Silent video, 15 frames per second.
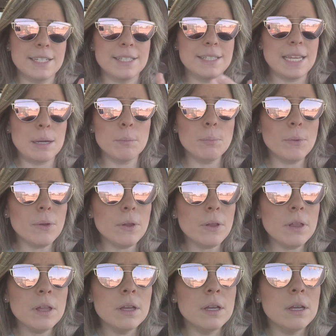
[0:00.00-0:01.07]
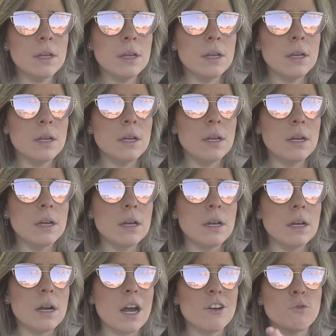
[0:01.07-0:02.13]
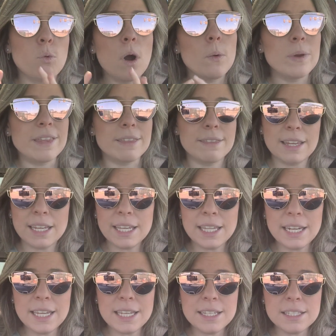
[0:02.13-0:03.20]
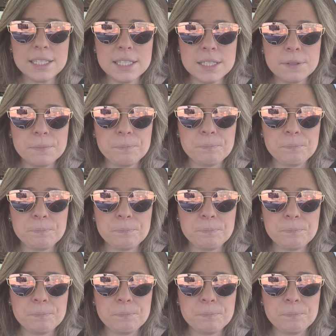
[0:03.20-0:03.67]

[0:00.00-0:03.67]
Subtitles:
a sample of what we think it is.